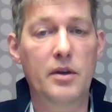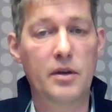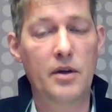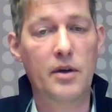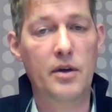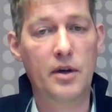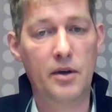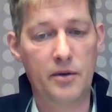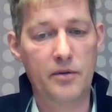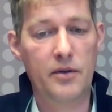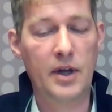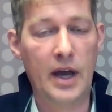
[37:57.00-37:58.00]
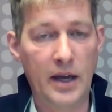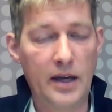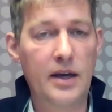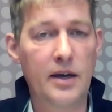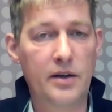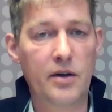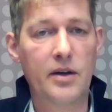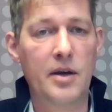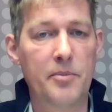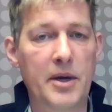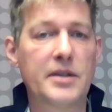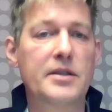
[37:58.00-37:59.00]
the
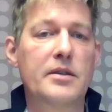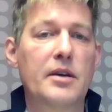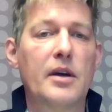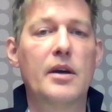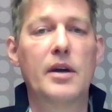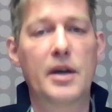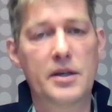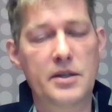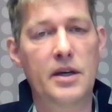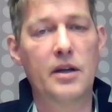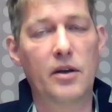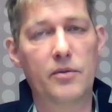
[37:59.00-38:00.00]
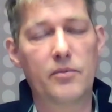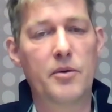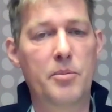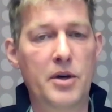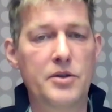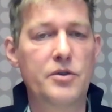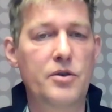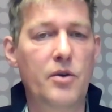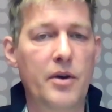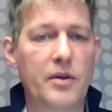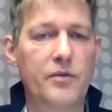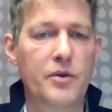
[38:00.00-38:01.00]
aka.ms Excel
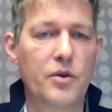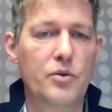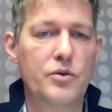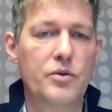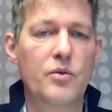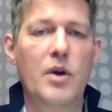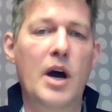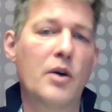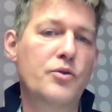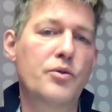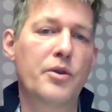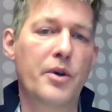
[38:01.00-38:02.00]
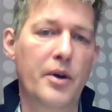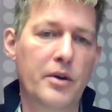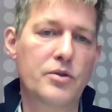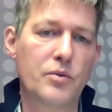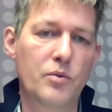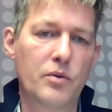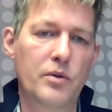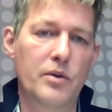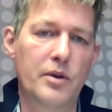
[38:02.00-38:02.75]
repository for you how to learn to